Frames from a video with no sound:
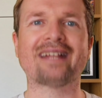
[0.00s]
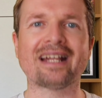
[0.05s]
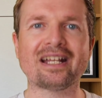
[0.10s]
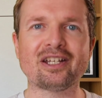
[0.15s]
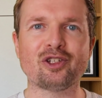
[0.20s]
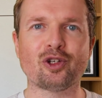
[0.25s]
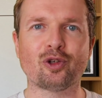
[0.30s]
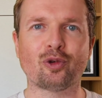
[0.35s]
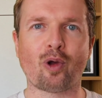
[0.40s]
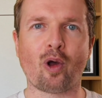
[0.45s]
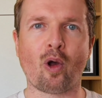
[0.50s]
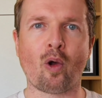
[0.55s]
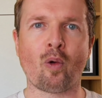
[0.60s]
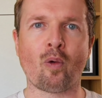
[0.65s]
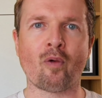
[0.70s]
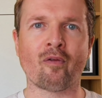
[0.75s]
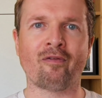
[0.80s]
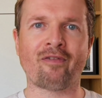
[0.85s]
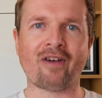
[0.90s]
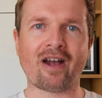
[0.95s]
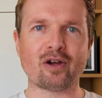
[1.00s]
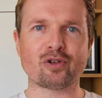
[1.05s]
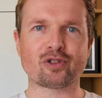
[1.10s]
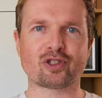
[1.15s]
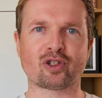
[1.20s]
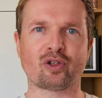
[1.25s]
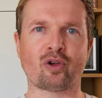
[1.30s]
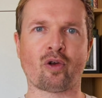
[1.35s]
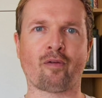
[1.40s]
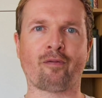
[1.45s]
€10
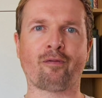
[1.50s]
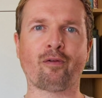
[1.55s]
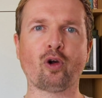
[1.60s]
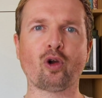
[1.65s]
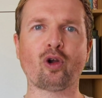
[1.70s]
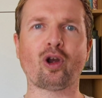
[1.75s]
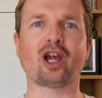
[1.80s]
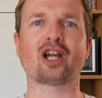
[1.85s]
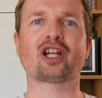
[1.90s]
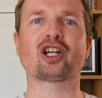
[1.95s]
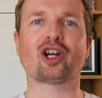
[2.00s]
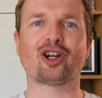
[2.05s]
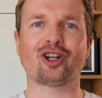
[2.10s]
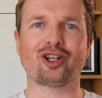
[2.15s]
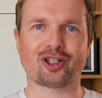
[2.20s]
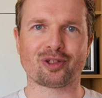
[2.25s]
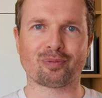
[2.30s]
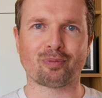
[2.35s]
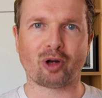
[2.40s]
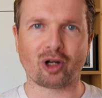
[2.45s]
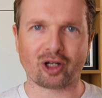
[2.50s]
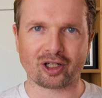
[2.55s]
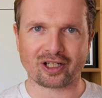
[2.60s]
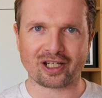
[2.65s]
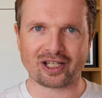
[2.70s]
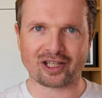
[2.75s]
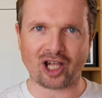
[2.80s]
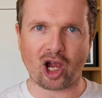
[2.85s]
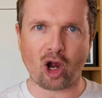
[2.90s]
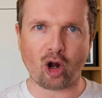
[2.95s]
voucher for
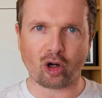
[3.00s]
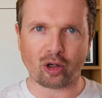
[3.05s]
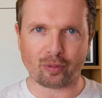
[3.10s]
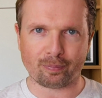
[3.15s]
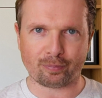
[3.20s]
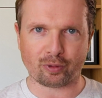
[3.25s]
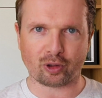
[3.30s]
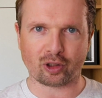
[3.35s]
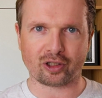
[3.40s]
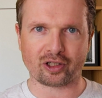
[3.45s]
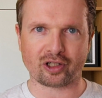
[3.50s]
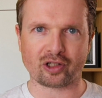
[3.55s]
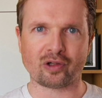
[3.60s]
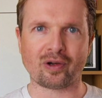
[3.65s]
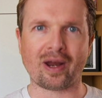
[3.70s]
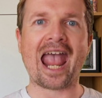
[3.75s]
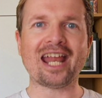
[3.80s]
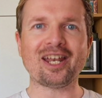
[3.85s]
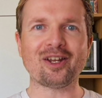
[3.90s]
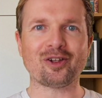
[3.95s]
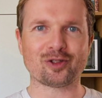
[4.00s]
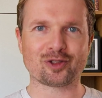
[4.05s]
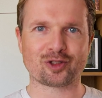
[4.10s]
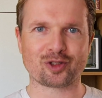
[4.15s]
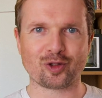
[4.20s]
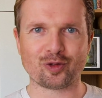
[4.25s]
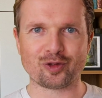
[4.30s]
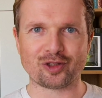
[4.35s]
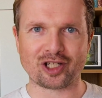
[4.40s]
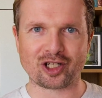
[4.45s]
Cardmarket, our partner, and
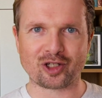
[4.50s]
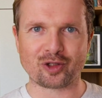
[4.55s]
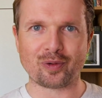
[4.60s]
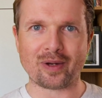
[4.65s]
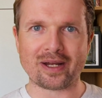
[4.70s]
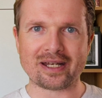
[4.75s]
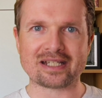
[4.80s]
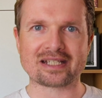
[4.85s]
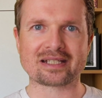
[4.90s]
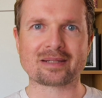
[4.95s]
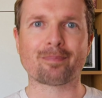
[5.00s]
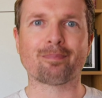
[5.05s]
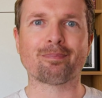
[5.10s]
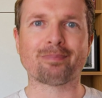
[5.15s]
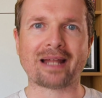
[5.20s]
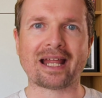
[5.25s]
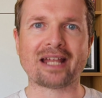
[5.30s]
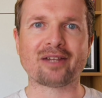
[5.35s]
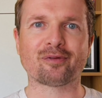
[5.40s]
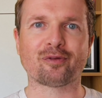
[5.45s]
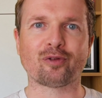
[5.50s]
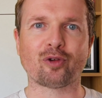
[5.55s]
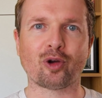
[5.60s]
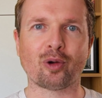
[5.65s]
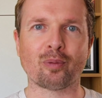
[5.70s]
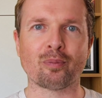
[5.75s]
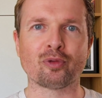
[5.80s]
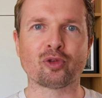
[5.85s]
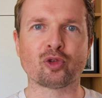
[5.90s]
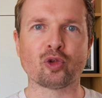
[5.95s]
also the greatest
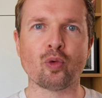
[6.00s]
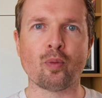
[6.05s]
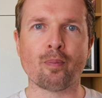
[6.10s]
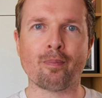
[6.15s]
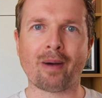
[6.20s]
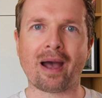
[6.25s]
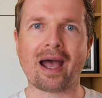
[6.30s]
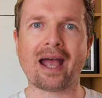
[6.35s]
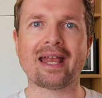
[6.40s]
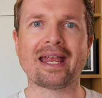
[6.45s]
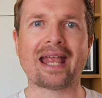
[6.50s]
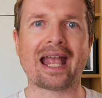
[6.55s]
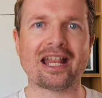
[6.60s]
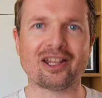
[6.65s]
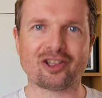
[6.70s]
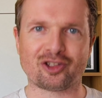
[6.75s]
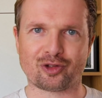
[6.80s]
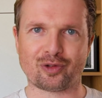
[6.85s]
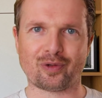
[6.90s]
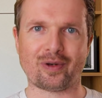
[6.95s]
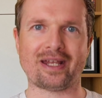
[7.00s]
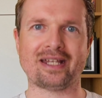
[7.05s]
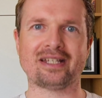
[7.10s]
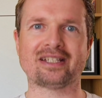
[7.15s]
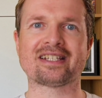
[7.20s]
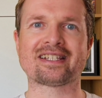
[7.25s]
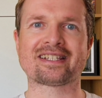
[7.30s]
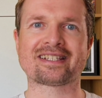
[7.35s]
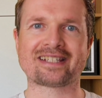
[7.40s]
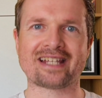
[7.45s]
platform to buy and
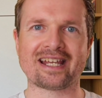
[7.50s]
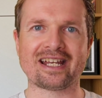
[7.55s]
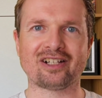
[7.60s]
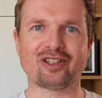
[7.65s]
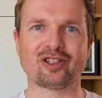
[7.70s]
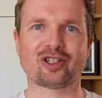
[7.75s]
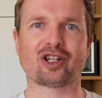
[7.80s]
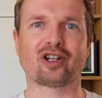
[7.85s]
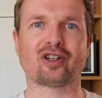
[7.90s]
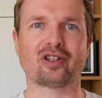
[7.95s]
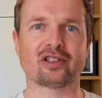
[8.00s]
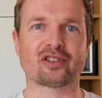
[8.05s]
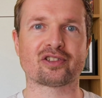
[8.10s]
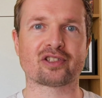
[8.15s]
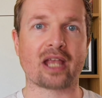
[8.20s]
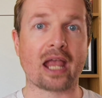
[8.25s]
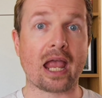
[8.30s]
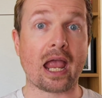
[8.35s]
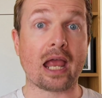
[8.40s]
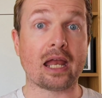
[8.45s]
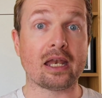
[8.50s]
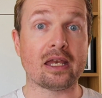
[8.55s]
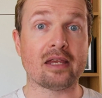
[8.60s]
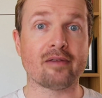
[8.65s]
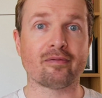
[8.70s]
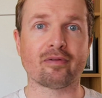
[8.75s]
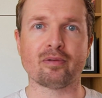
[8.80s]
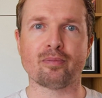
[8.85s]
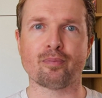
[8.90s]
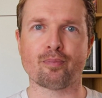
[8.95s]
trade single cards and
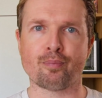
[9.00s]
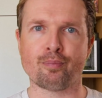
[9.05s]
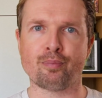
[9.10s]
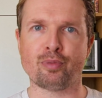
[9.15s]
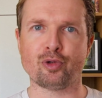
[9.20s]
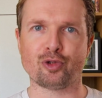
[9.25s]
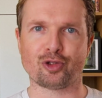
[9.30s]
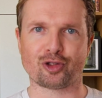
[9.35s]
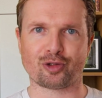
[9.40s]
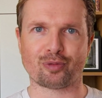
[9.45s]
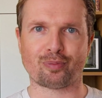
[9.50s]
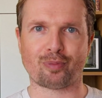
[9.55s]
even booster